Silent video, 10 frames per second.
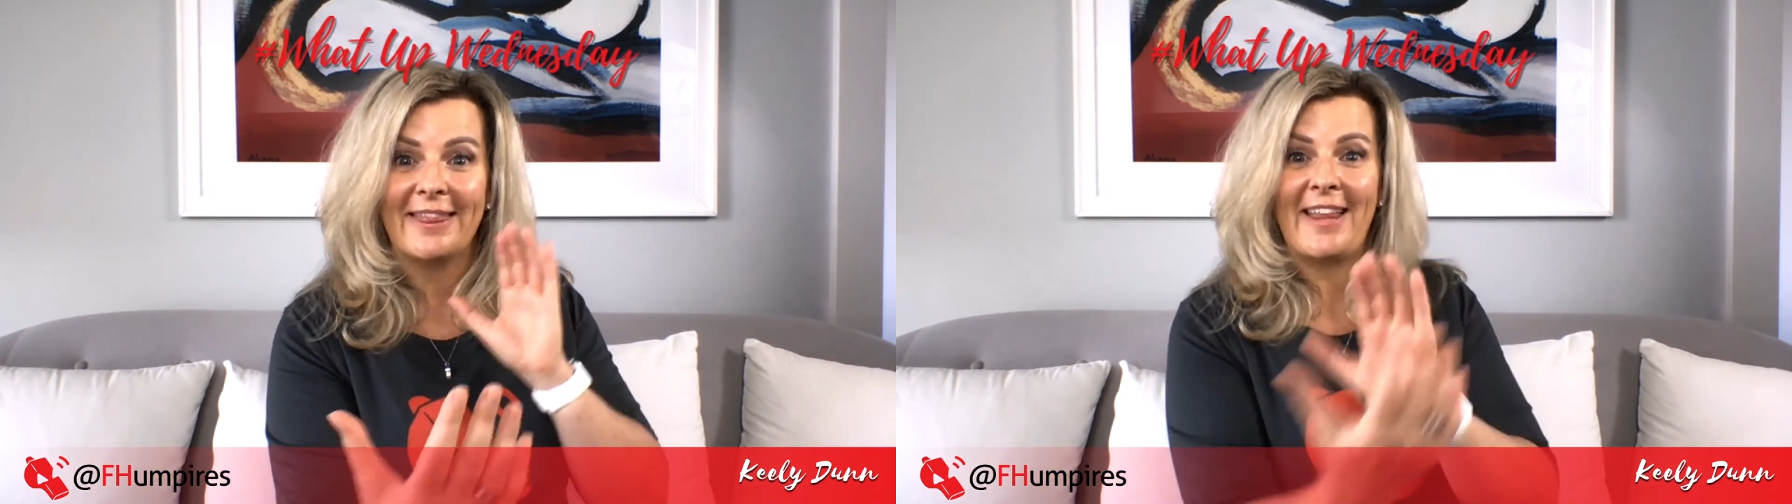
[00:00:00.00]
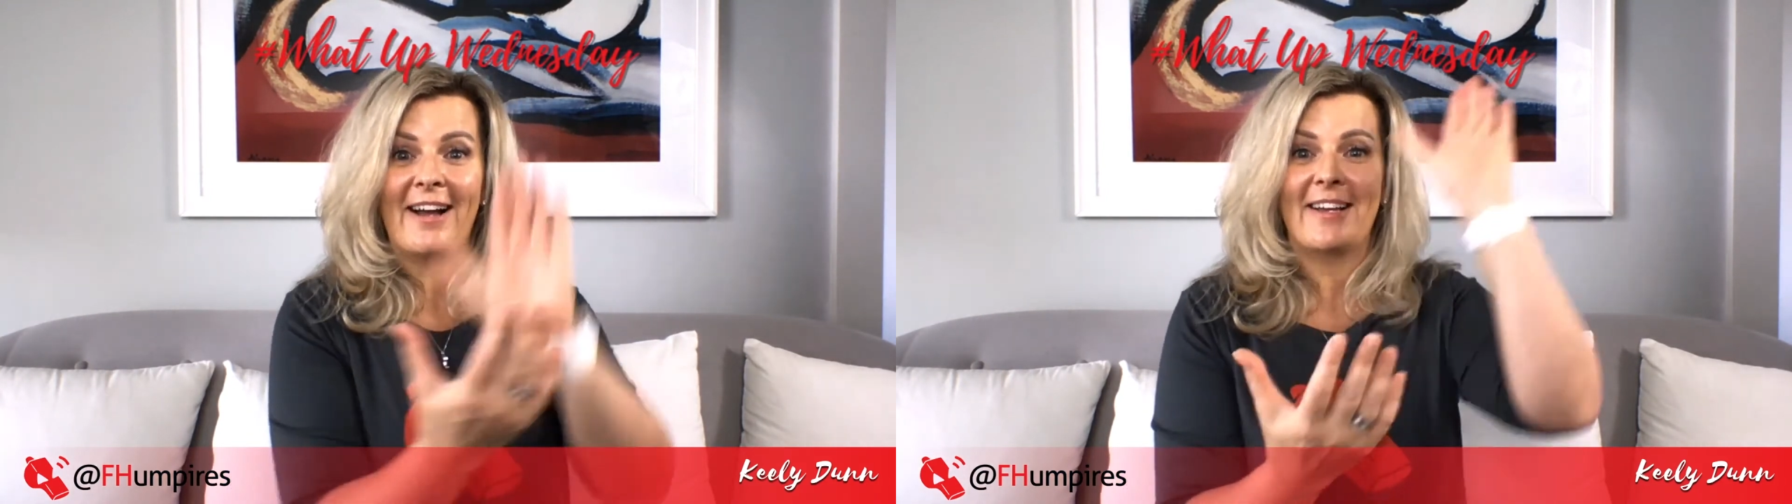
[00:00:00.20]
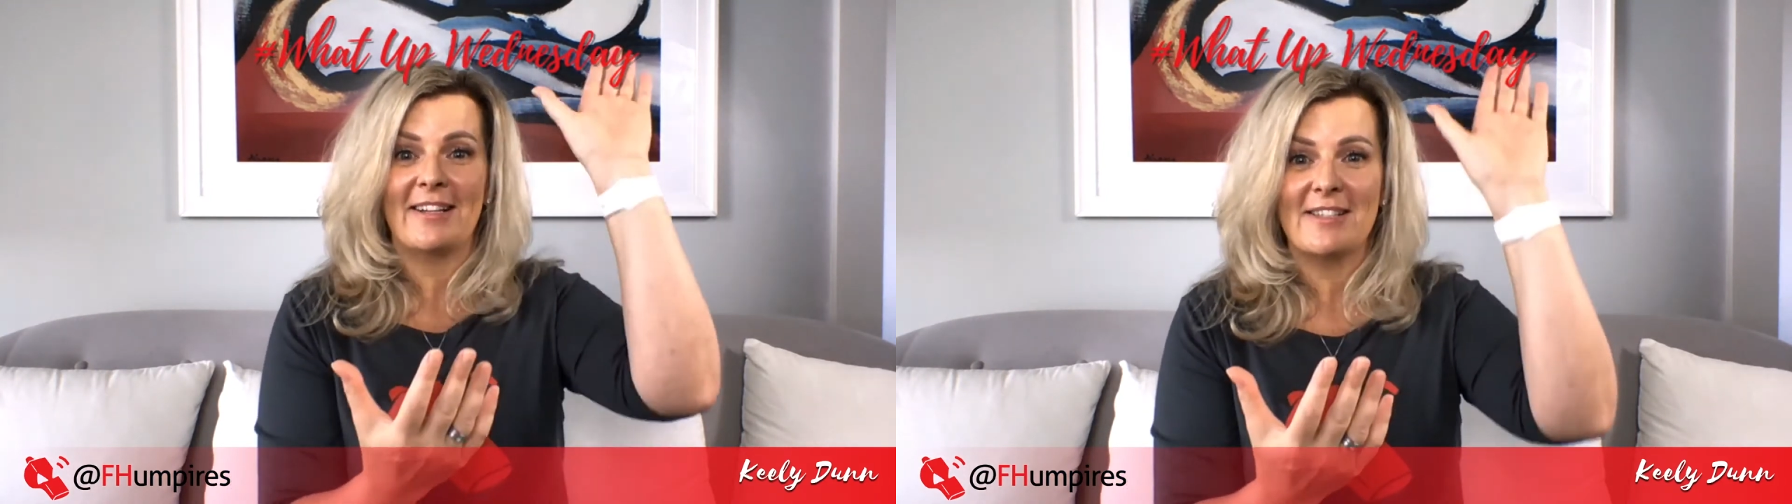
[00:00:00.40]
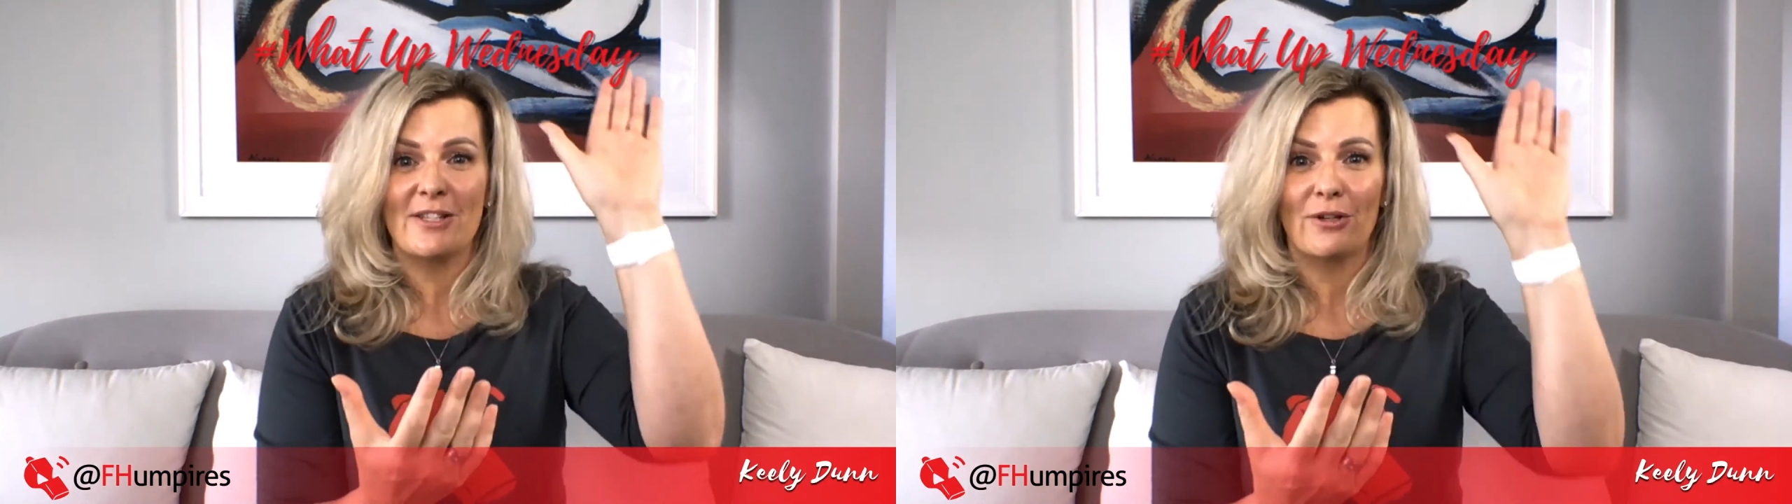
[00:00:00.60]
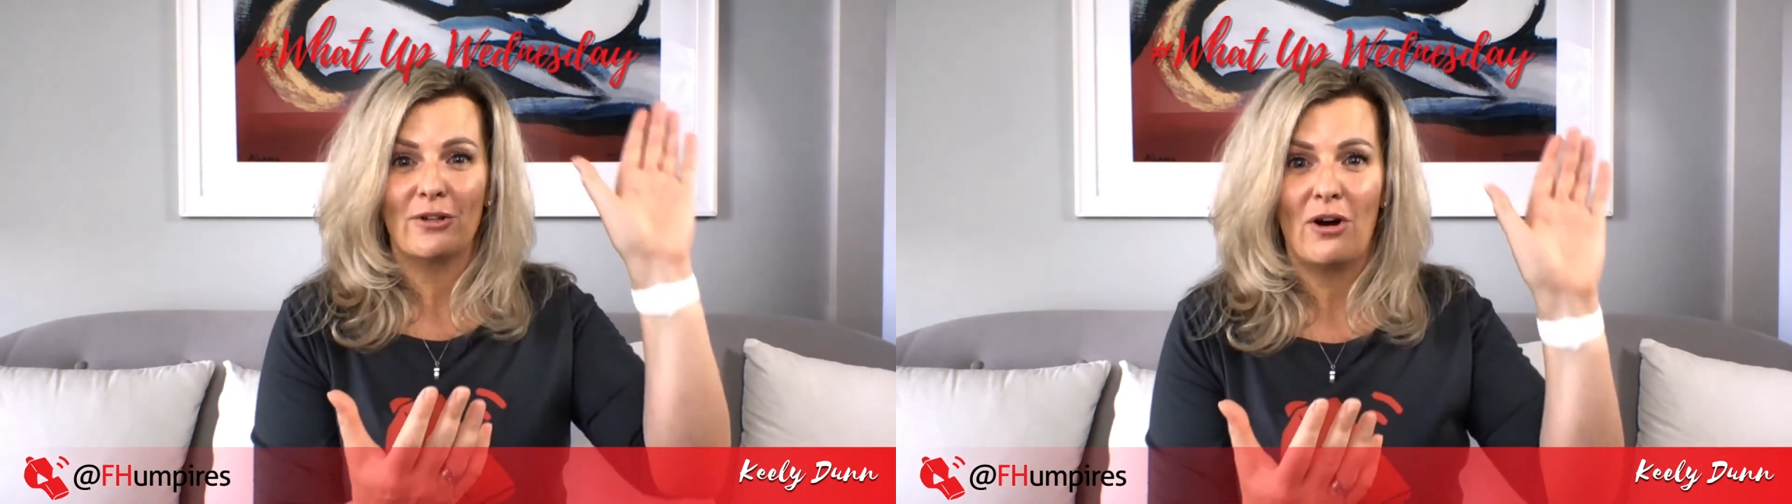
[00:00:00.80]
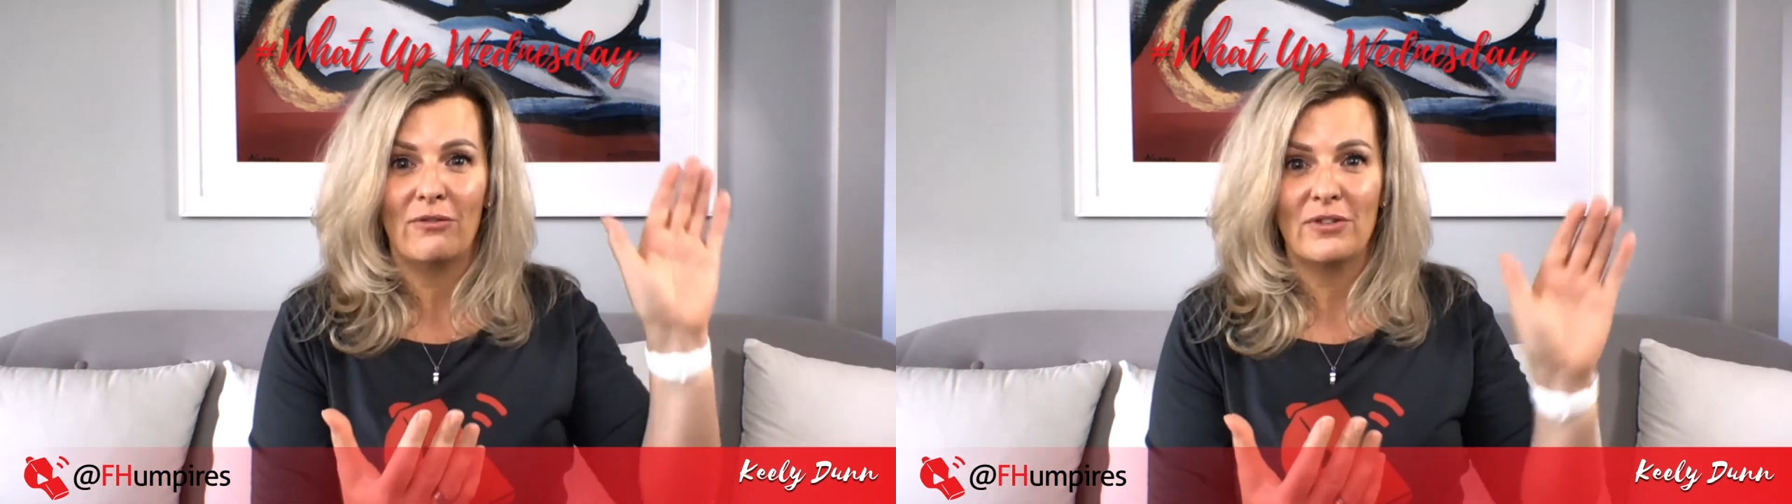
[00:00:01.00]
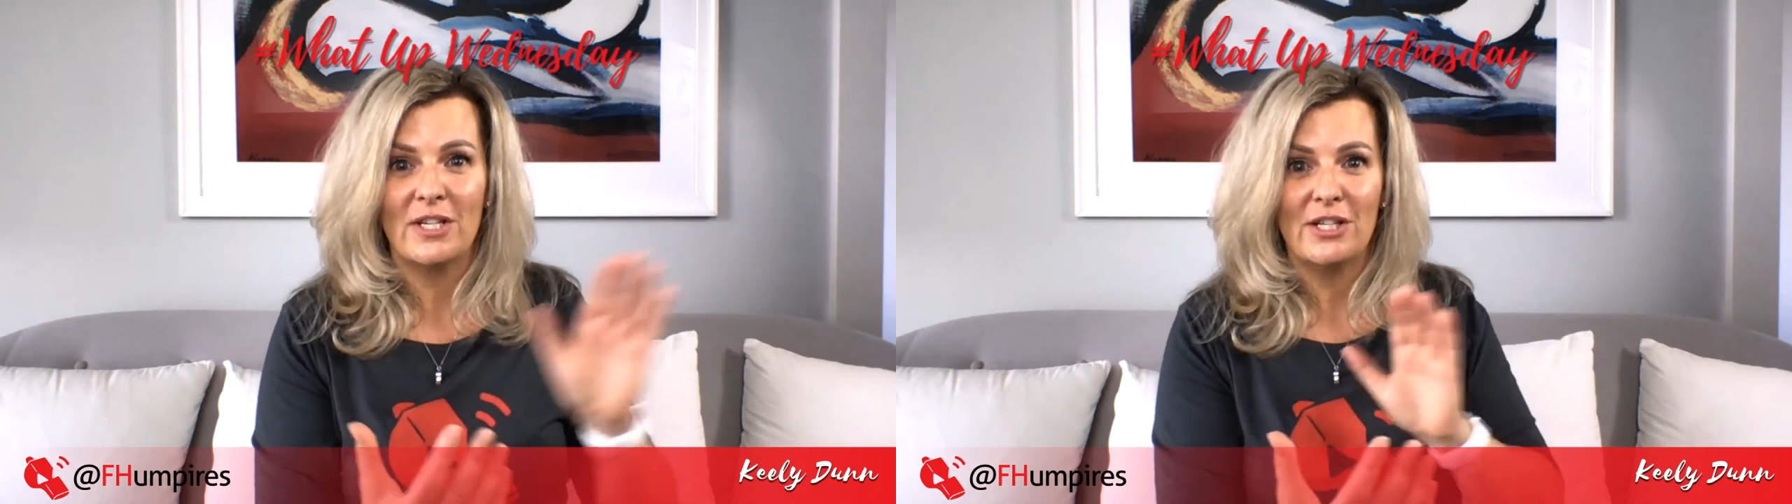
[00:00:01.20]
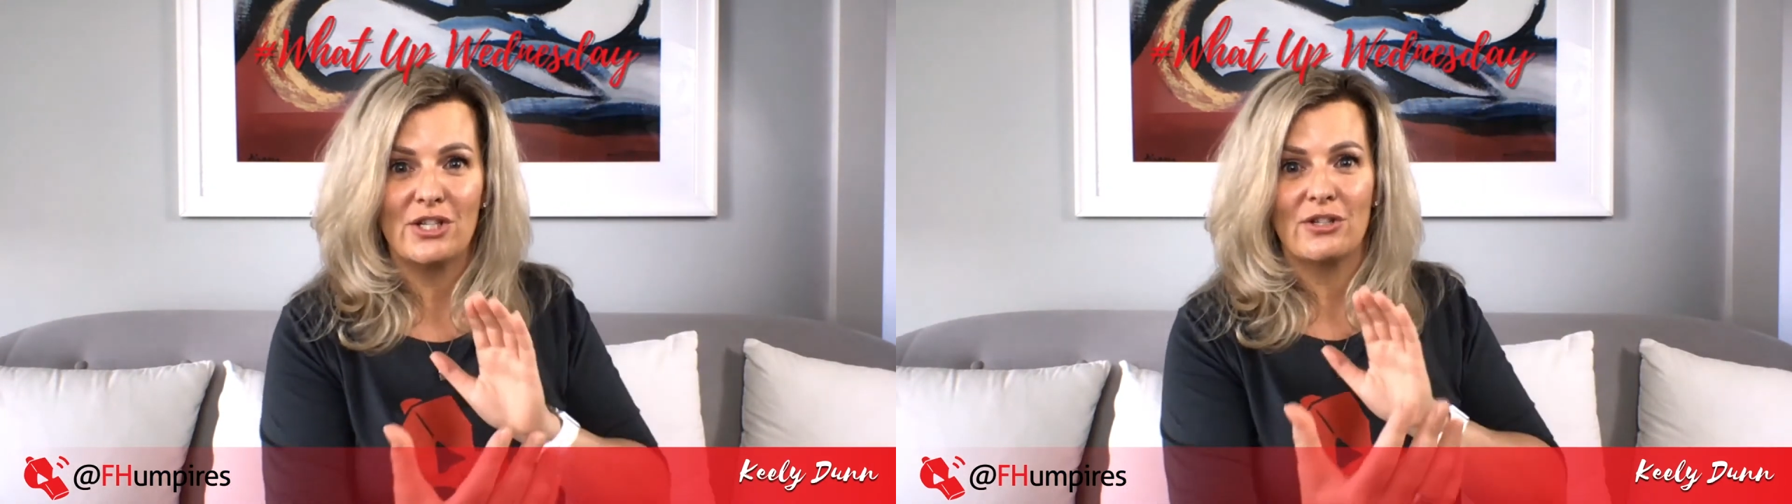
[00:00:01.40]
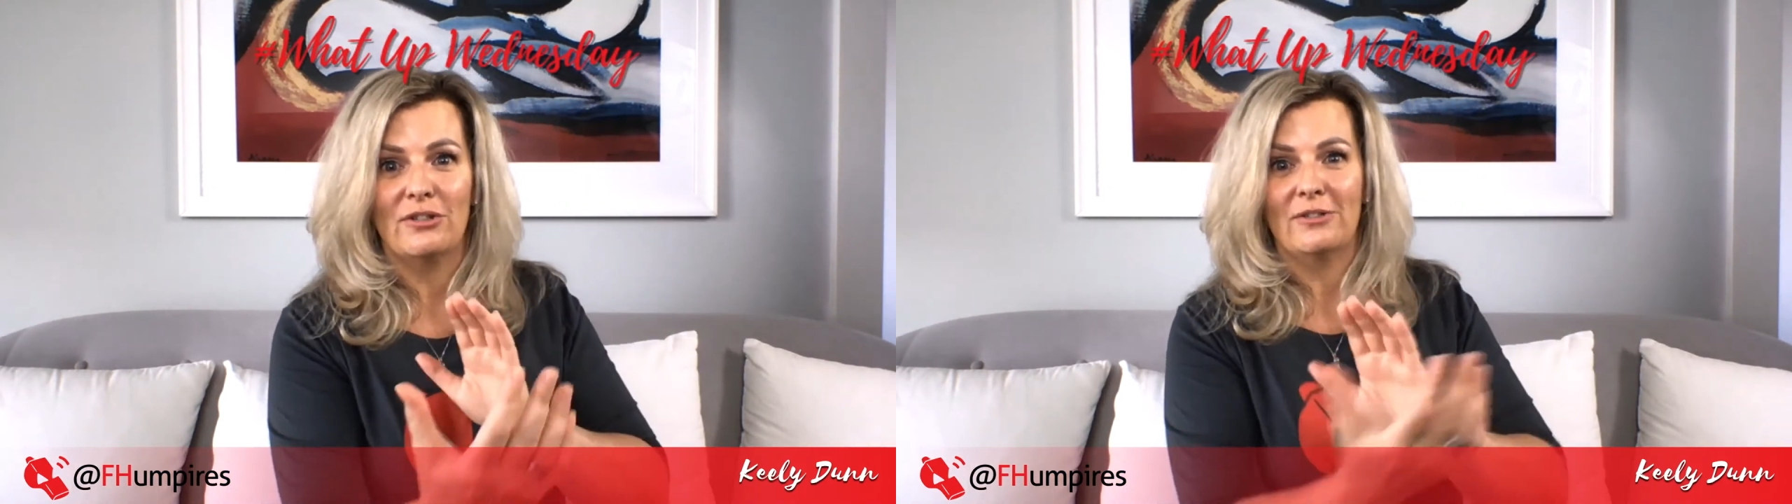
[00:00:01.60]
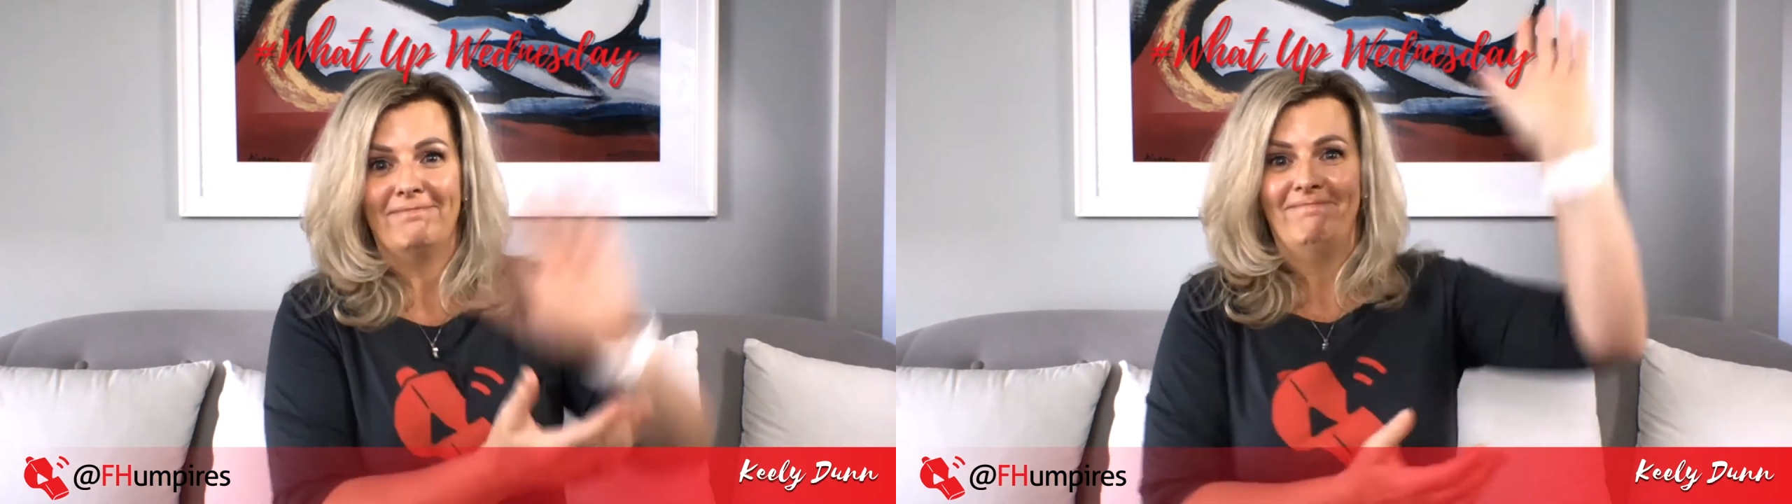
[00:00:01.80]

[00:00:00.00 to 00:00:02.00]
that gets their confrontational,